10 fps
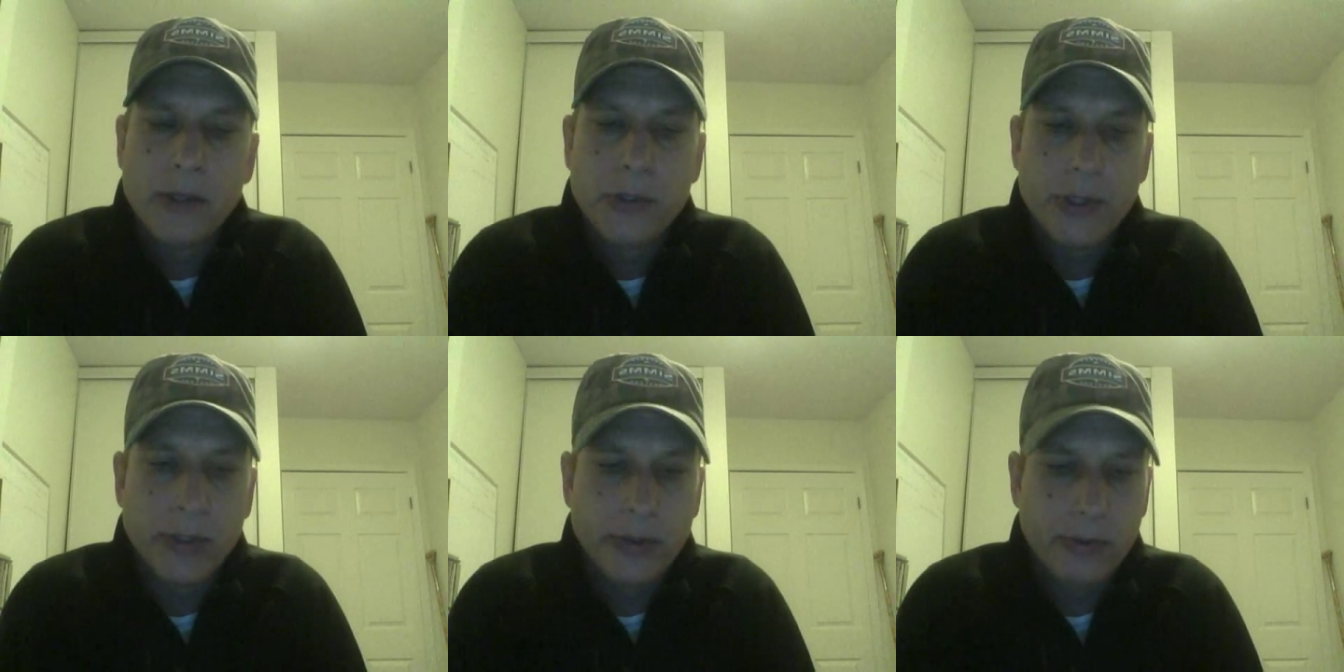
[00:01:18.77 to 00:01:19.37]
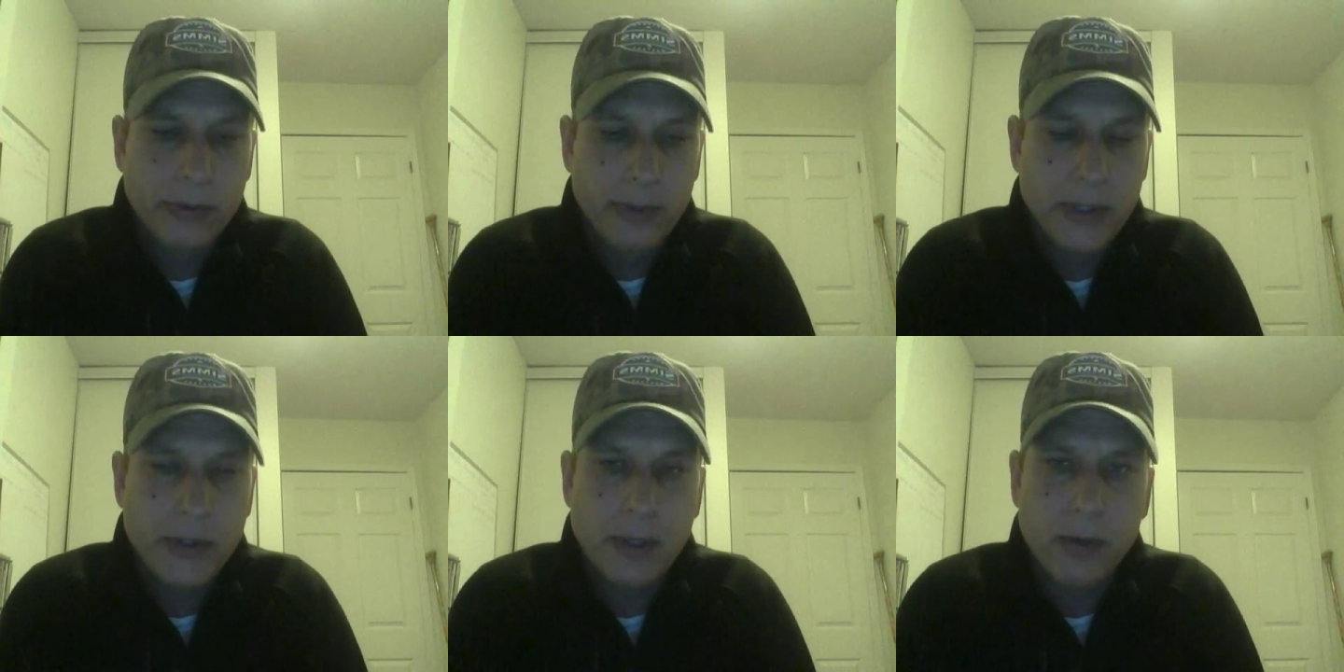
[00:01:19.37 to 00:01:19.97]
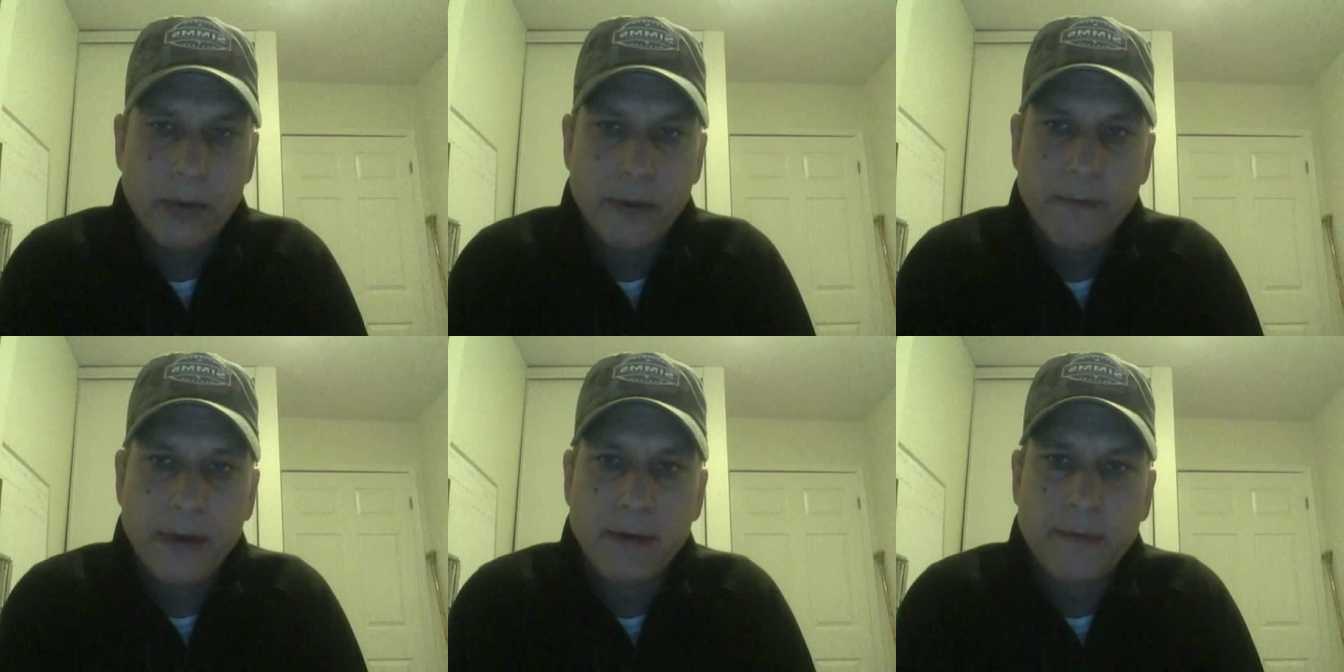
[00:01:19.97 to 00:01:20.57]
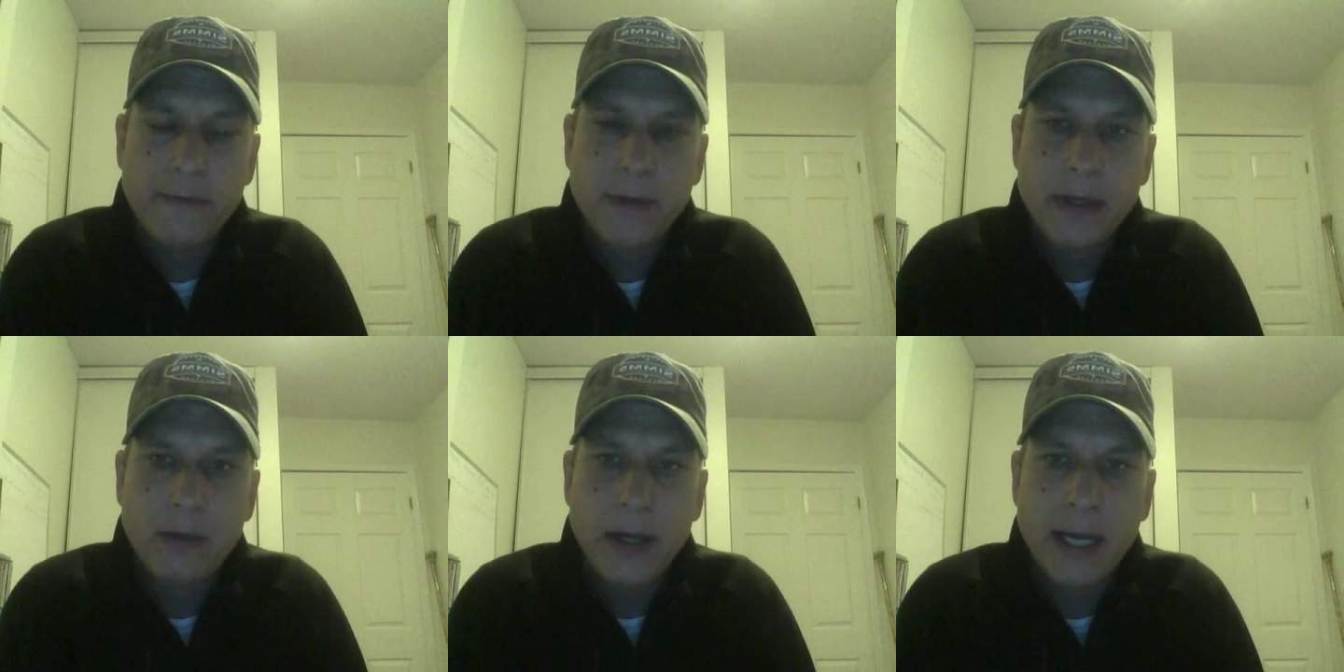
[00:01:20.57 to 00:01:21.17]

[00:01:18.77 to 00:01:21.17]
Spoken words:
So let's start with fit and feel.